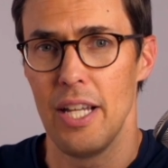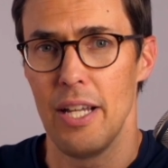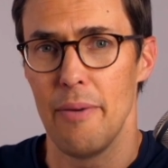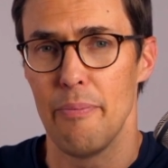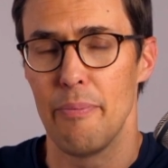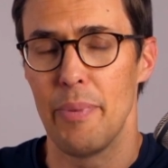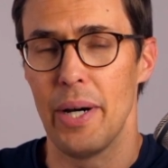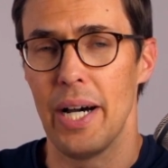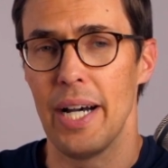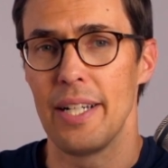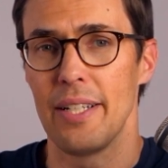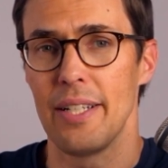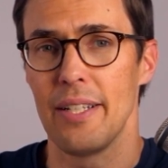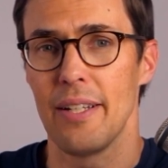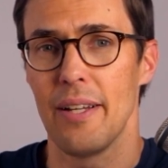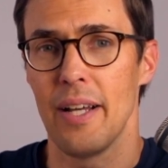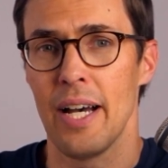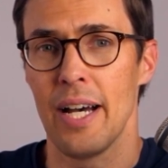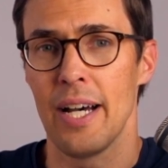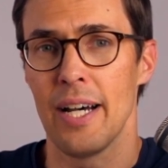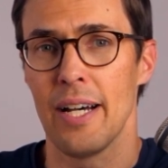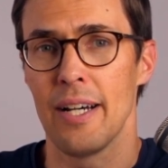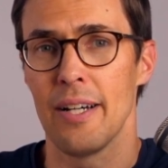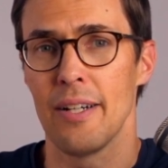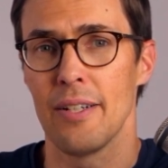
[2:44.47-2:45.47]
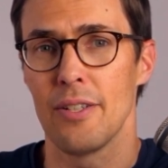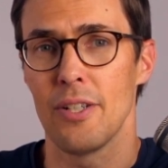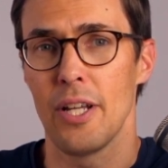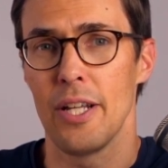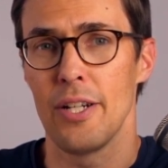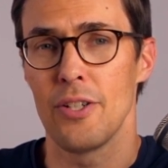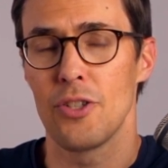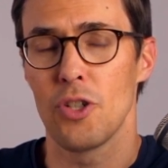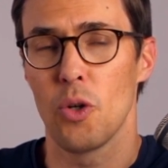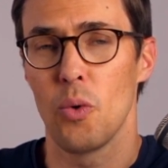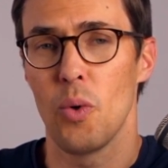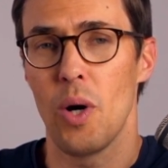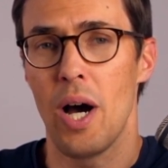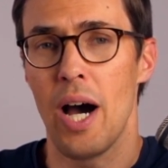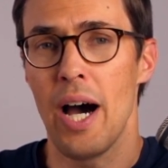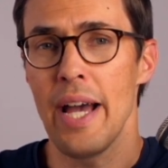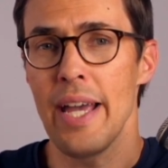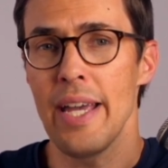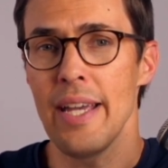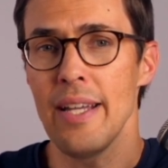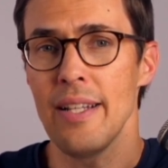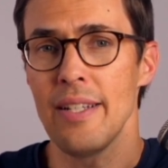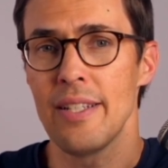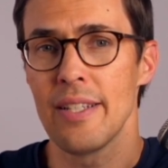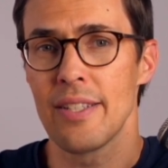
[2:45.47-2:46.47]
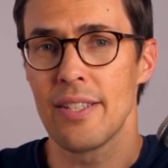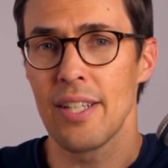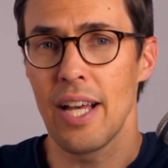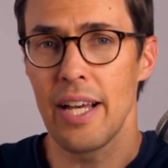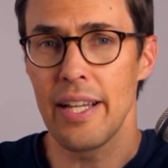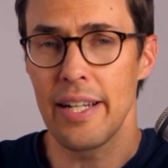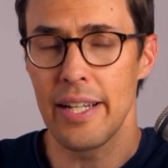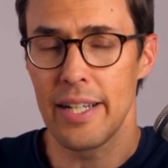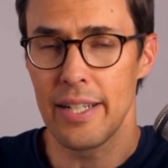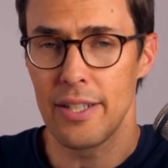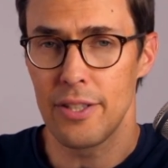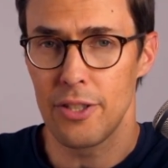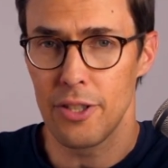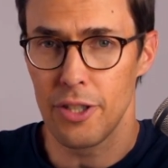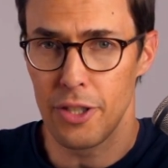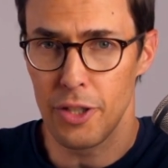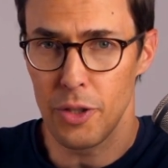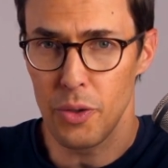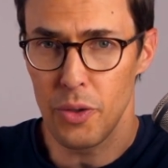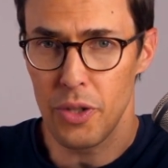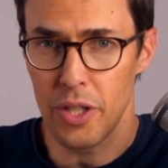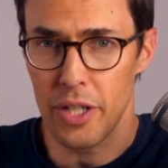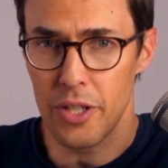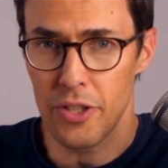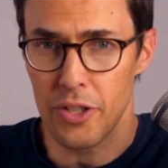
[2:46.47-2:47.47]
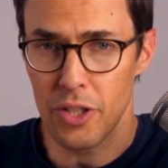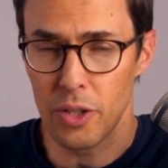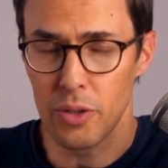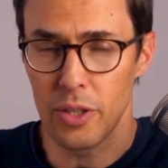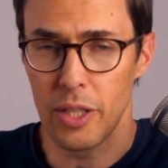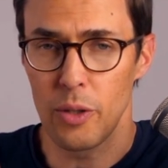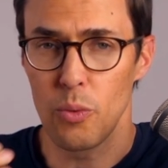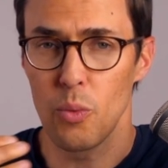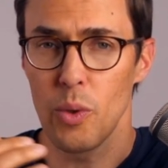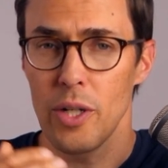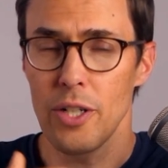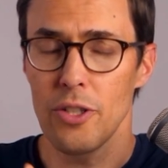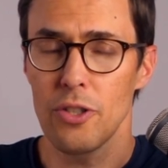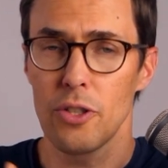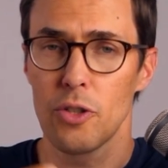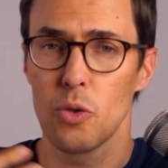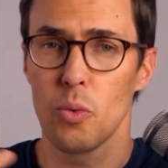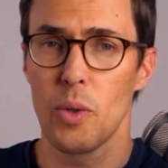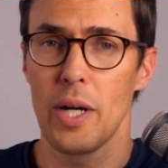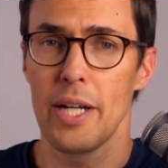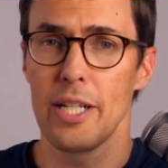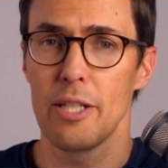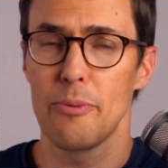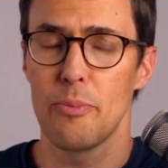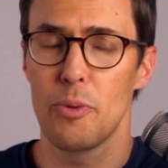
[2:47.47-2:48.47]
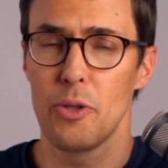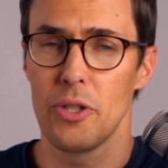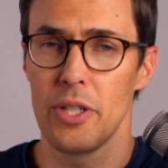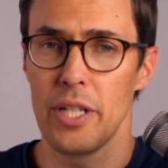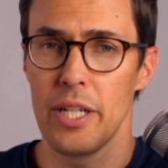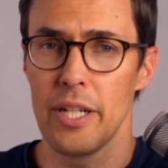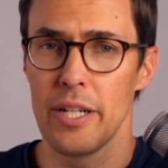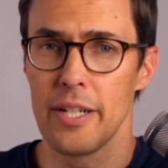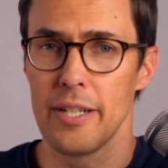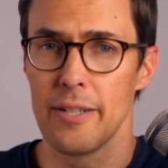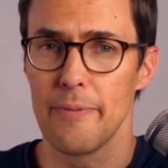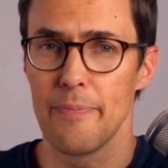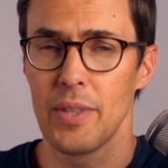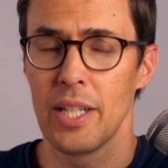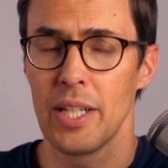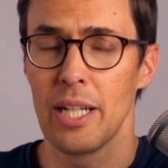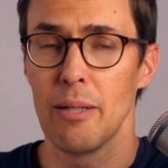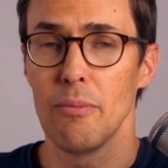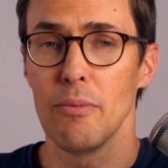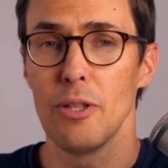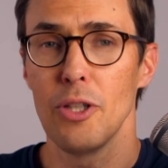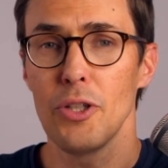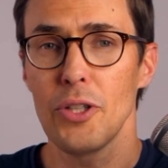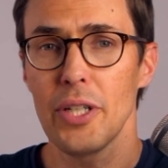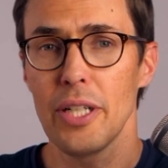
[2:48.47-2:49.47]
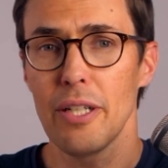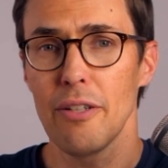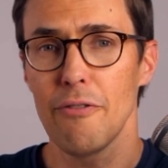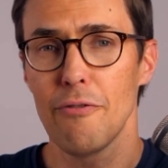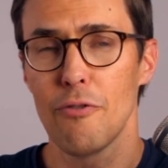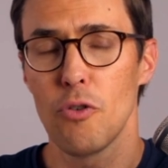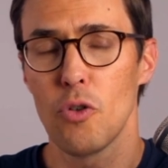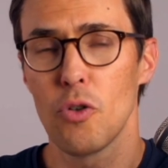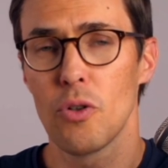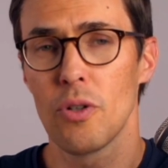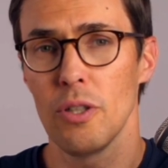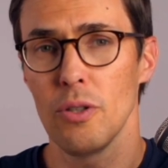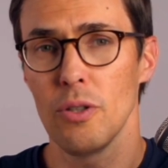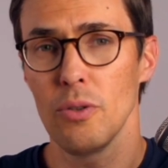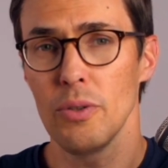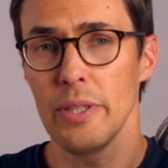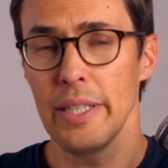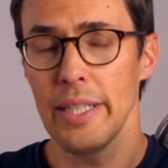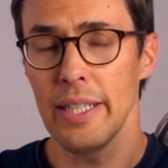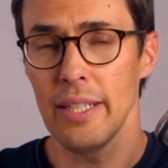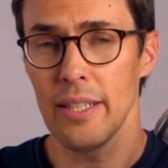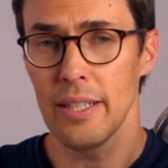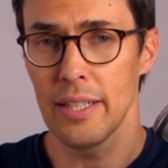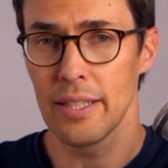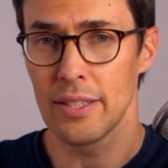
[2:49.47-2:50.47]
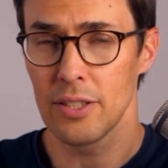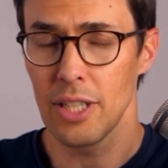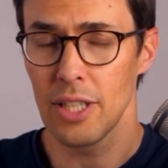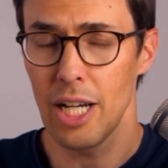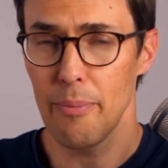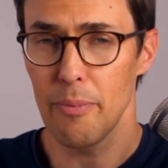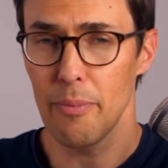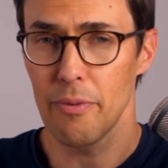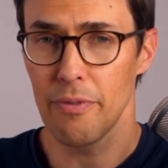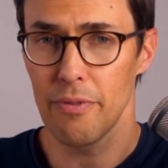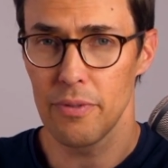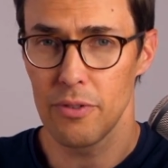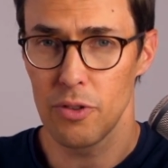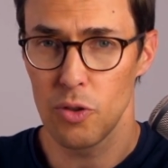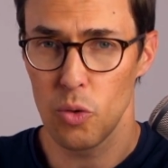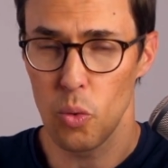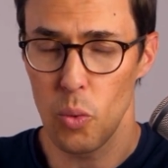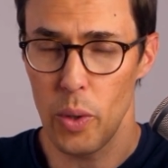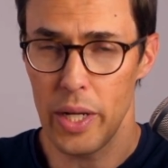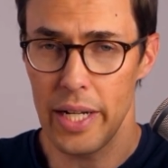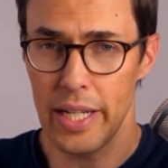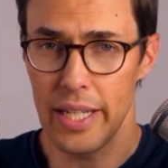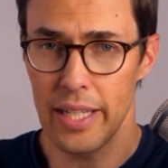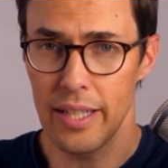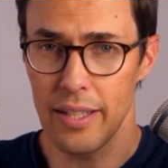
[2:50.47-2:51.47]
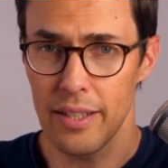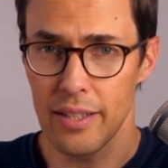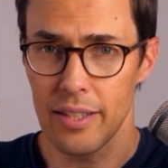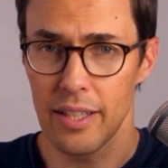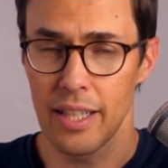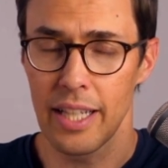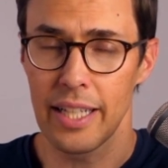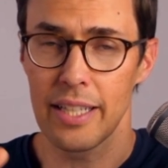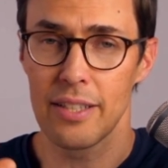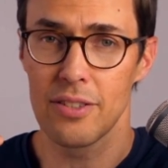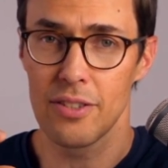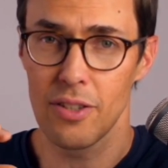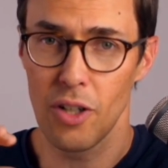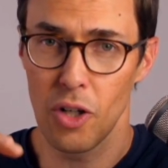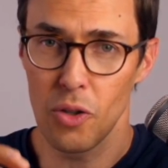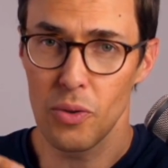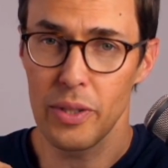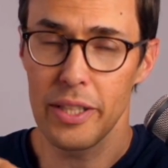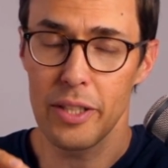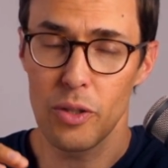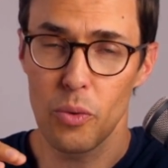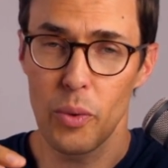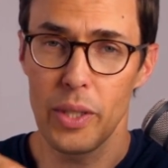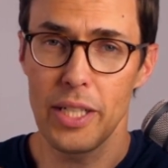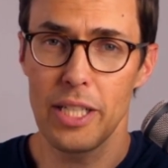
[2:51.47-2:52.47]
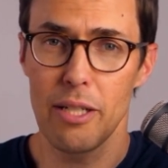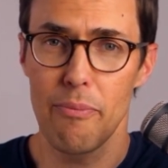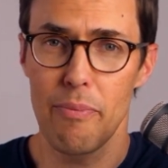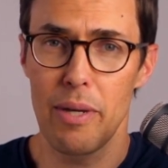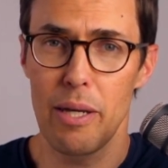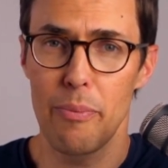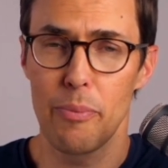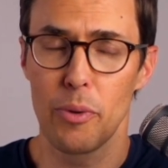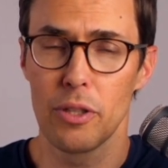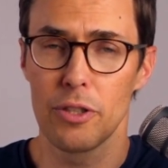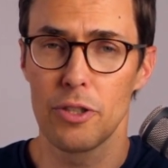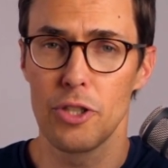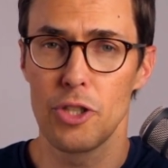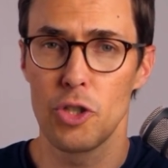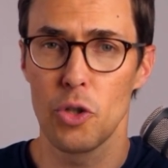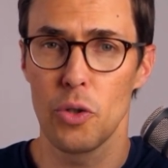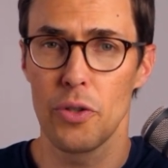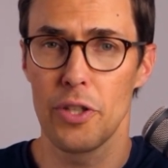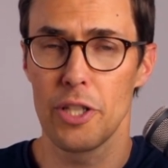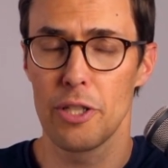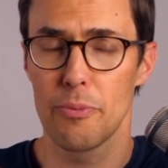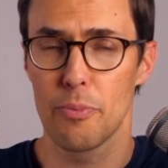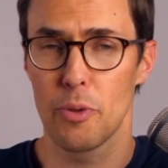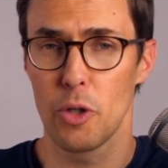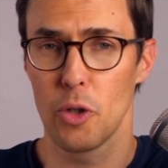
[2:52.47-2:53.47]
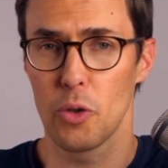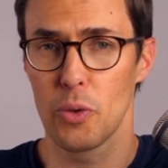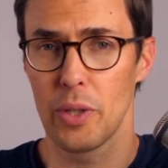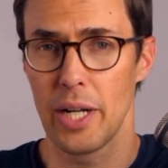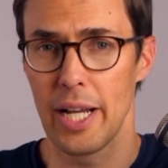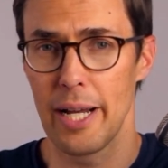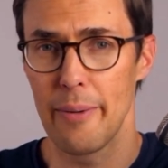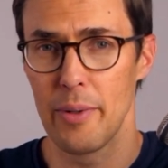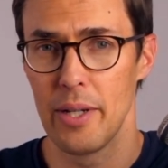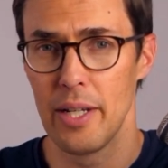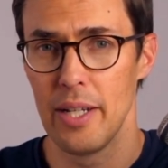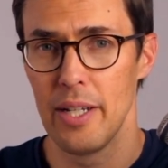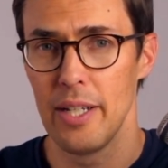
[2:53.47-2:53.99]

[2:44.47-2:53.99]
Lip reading: And so I decided to do this only once or twice per year, and I'm looking for only a top 20, like only 20 people to join this program.